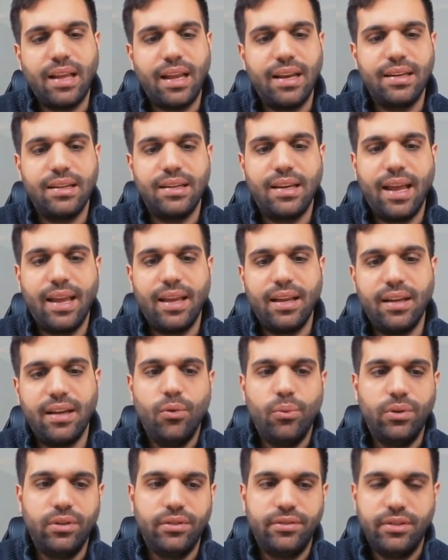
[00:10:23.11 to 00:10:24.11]
and they
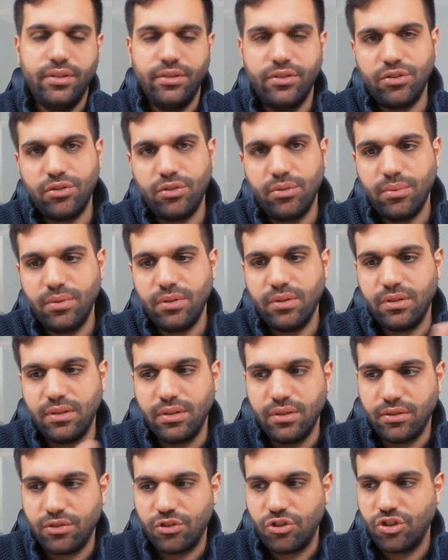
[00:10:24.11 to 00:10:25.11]
will distribute
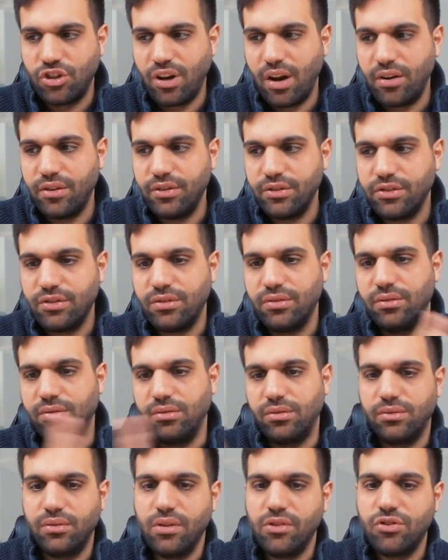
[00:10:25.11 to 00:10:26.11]
the shares to
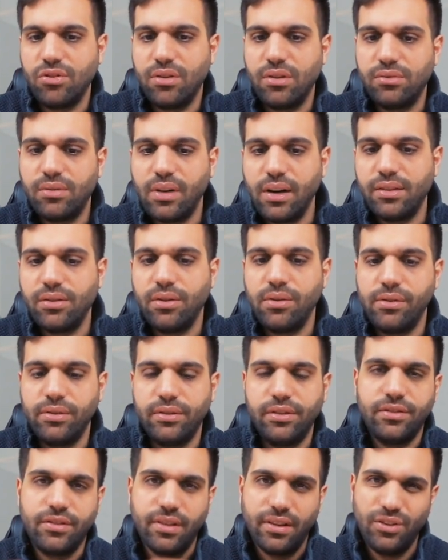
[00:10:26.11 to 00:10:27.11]
the original right
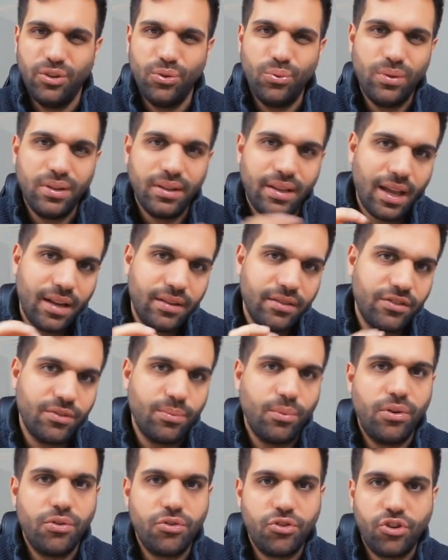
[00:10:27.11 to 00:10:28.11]
holders, and you will get a
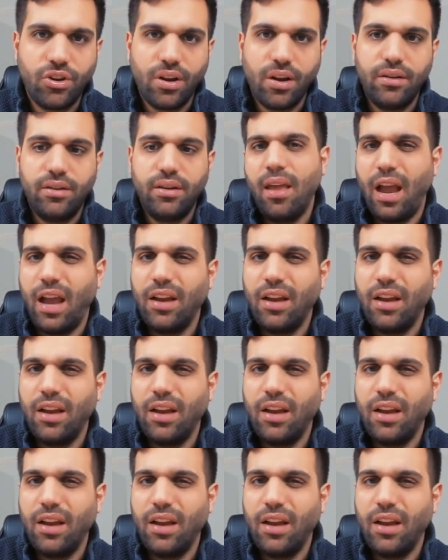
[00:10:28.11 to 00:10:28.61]
small share.